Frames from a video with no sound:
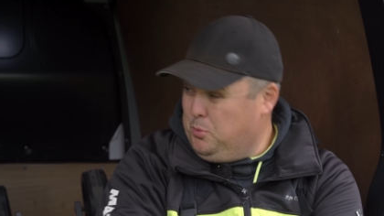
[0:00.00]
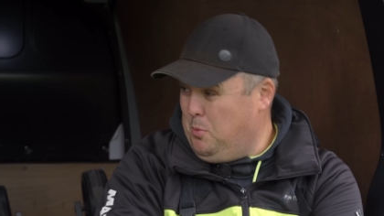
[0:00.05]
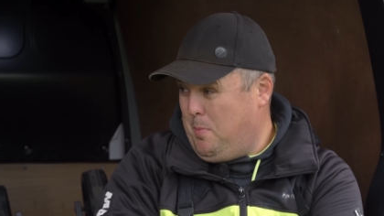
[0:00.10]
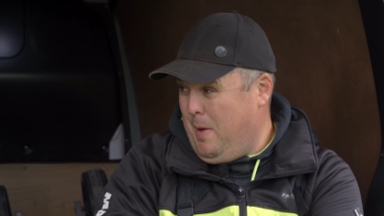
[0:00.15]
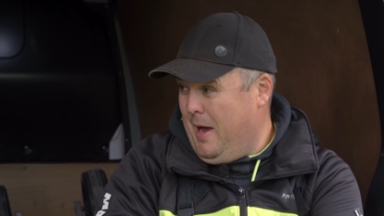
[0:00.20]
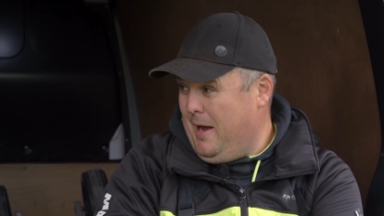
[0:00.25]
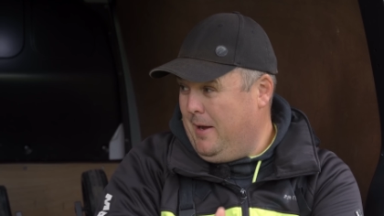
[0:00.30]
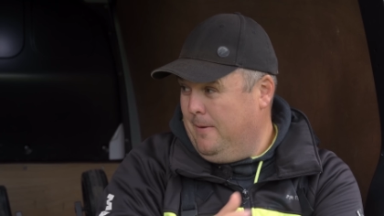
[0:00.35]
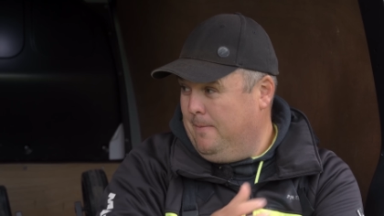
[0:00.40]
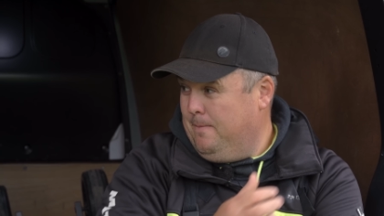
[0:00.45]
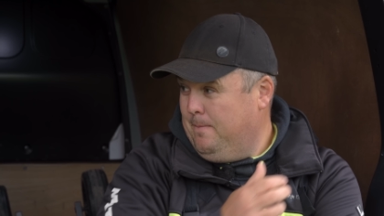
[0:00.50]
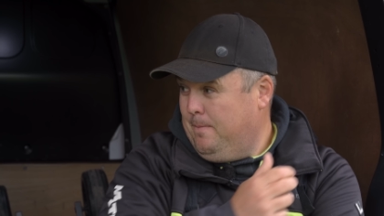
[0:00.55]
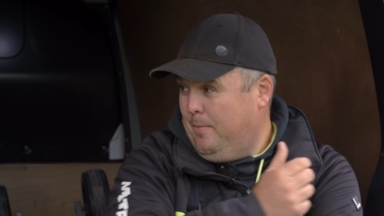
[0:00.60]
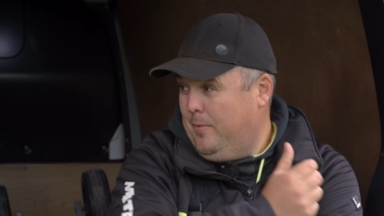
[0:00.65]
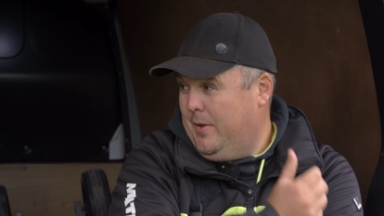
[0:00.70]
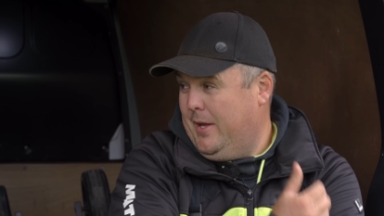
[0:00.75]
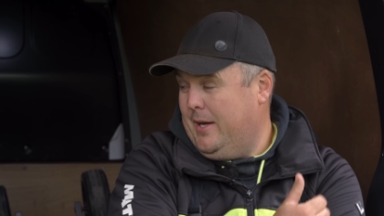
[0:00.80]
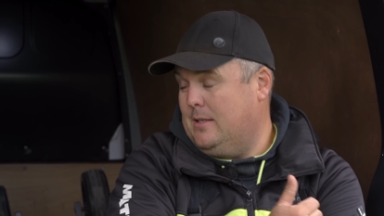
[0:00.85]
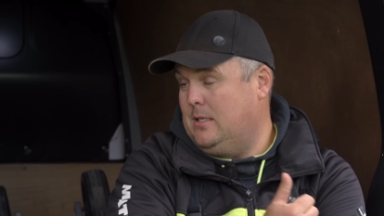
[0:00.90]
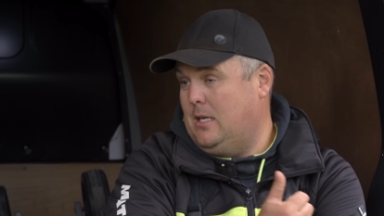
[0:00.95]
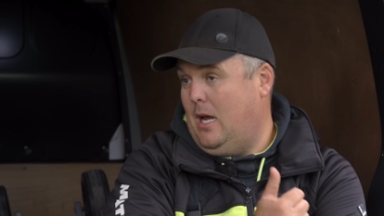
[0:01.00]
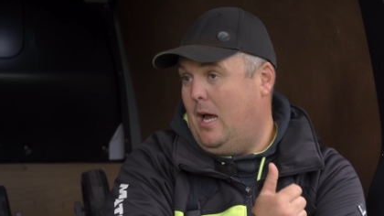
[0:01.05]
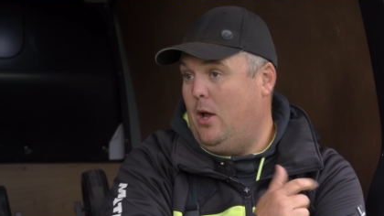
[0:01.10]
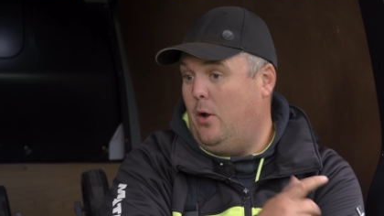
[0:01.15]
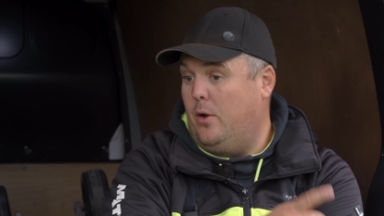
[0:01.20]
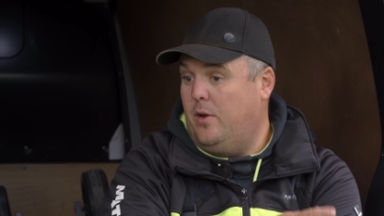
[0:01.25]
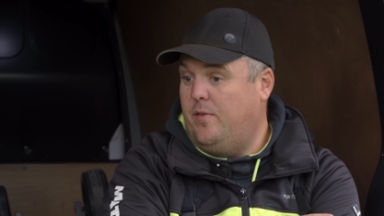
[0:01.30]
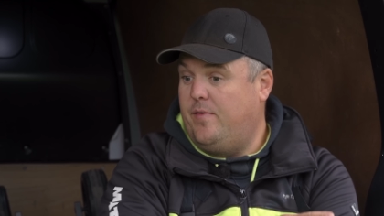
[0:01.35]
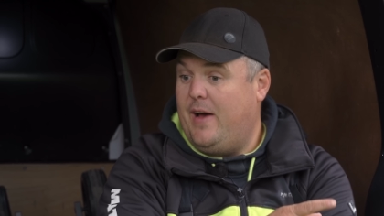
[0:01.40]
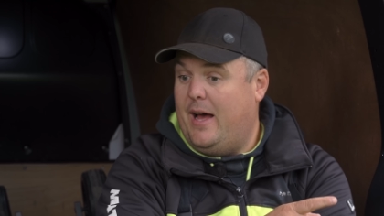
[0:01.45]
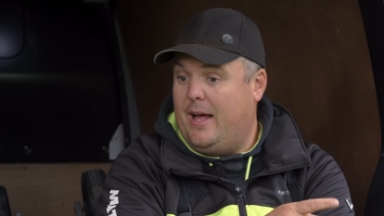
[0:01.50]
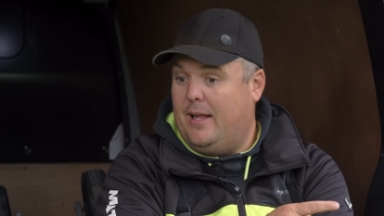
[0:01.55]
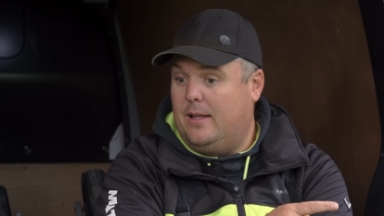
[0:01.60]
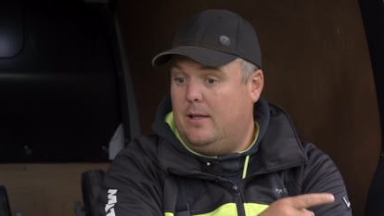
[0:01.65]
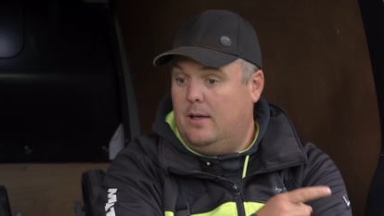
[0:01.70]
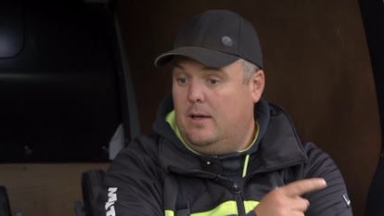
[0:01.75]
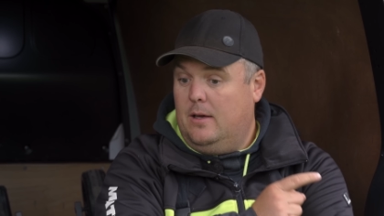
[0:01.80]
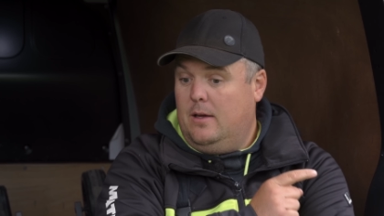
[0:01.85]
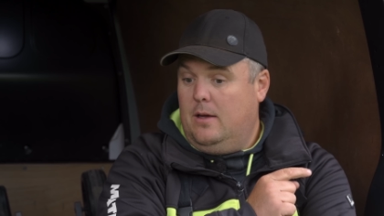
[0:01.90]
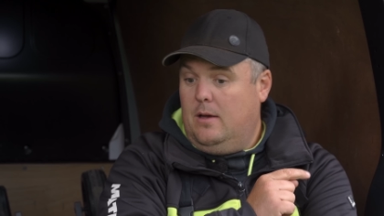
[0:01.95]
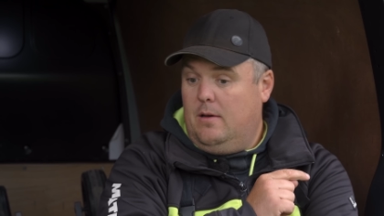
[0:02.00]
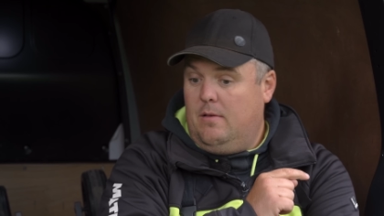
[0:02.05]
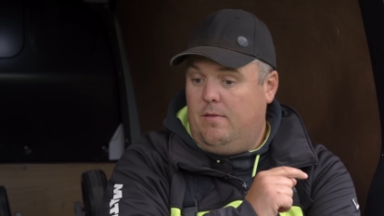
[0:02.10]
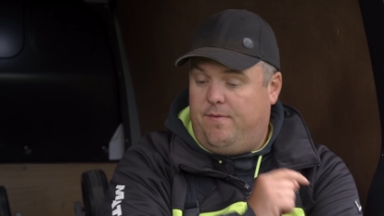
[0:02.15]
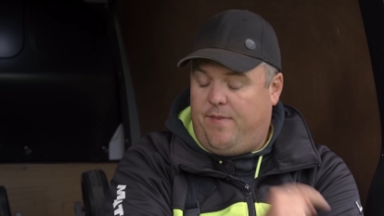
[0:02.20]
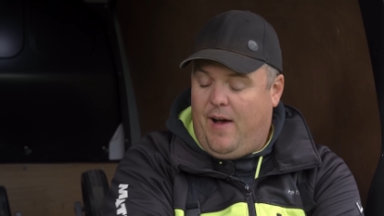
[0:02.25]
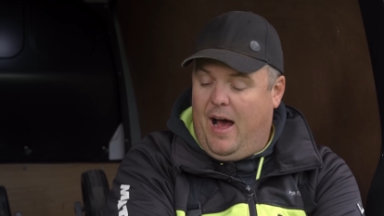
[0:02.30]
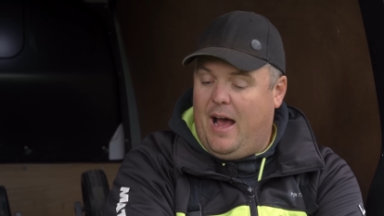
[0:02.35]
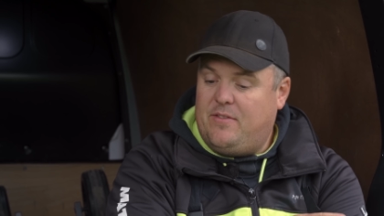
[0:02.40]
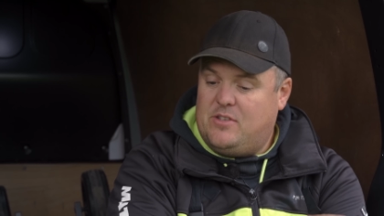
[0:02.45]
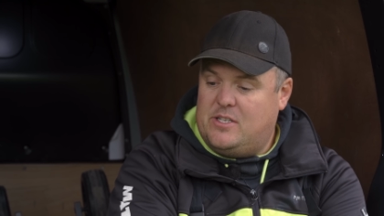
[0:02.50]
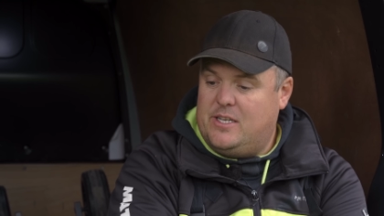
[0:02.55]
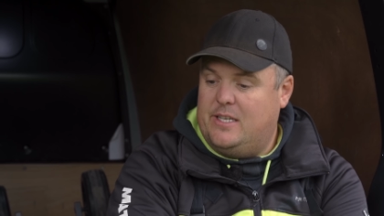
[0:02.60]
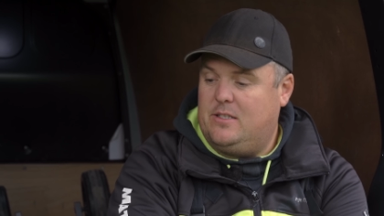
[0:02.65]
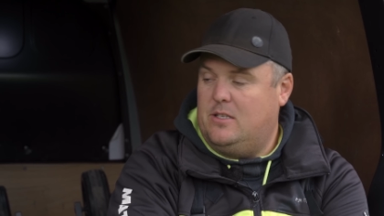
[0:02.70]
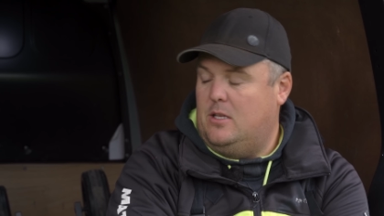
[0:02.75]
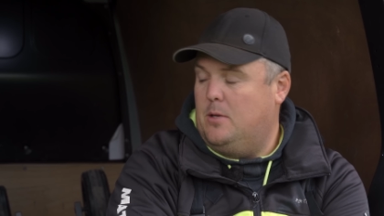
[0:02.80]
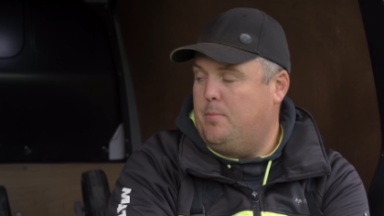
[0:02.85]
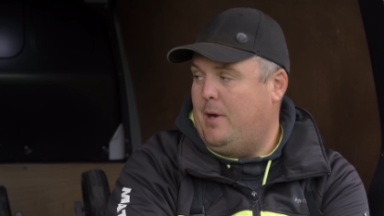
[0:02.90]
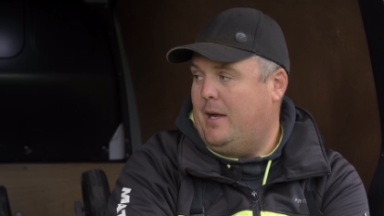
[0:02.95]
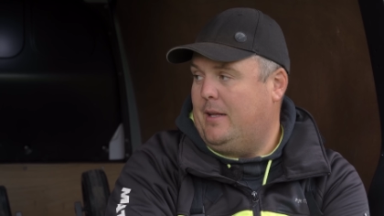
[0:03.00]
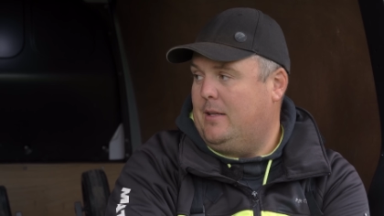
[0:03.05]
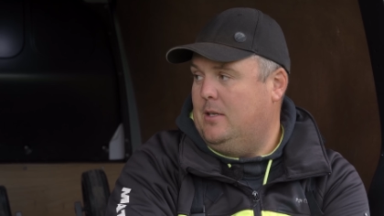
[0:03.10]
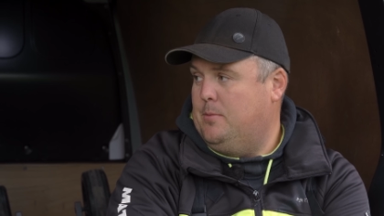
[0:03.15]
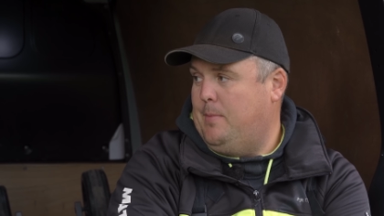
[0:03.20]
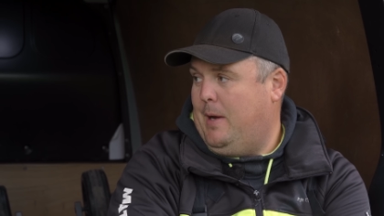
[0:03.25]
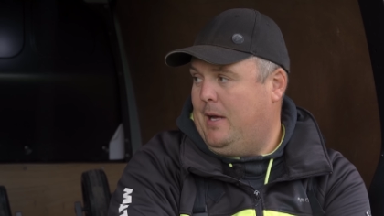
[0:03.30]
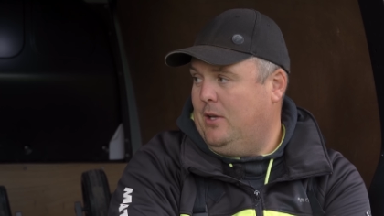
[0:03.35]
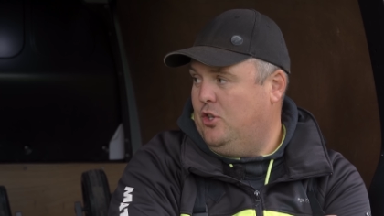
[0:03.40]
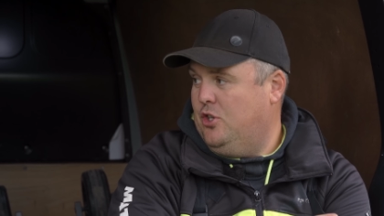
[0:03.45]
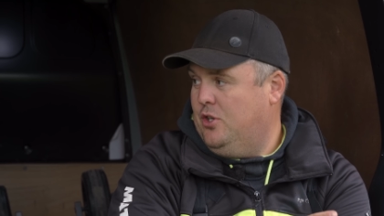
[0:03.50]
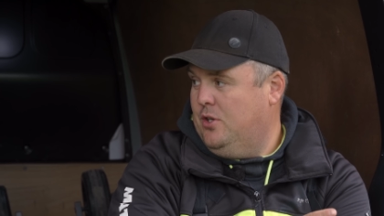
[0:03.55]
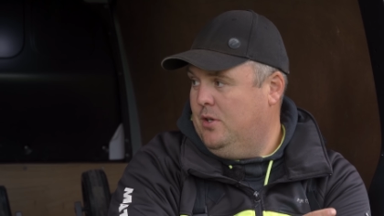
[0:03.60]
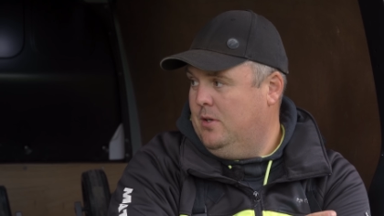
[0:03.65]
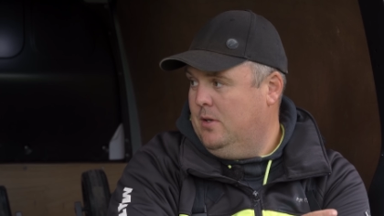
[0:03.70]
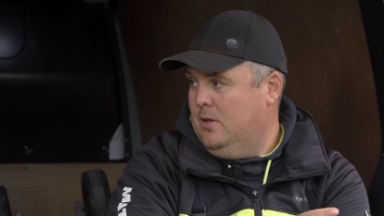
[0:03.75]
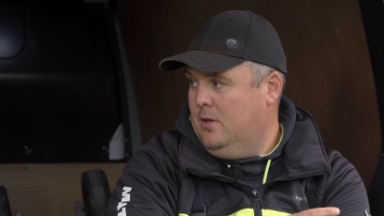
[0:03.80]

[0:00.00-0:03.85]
in my peg. Yeah, because yeah, I only fed five tins in the practice match